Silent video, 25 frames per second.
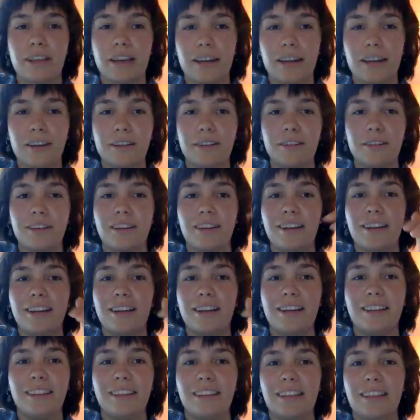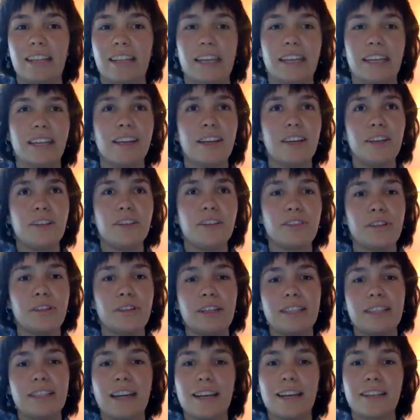that, and then like
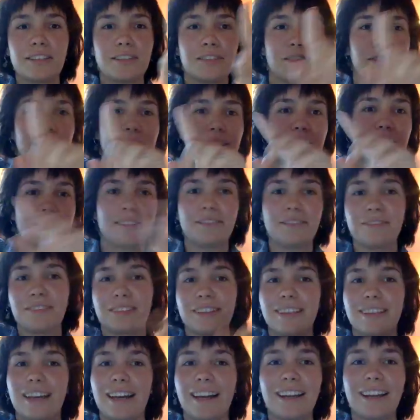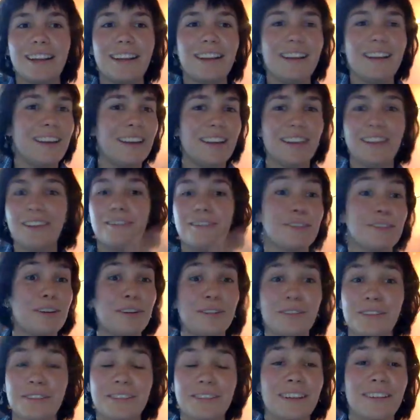trans asterisks with that, and there was
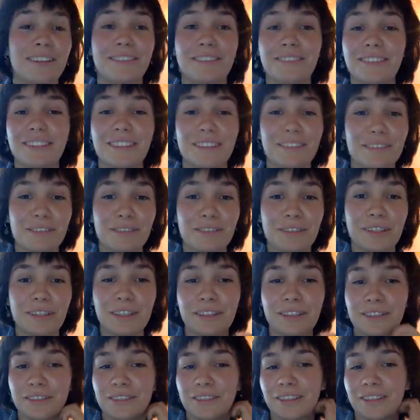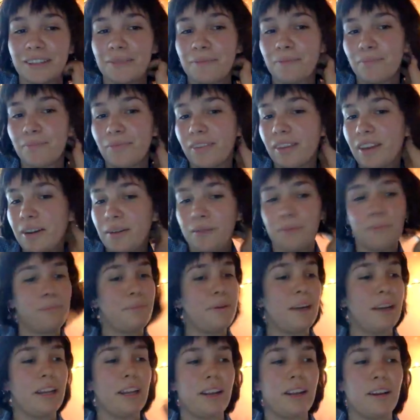all this stuff, and it was very interesting.
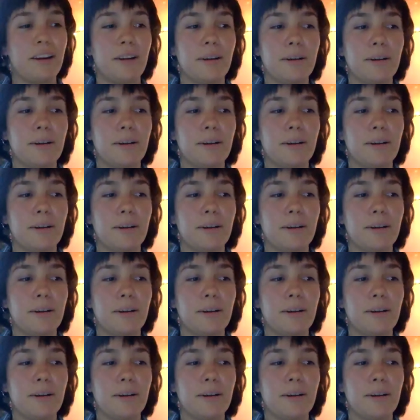But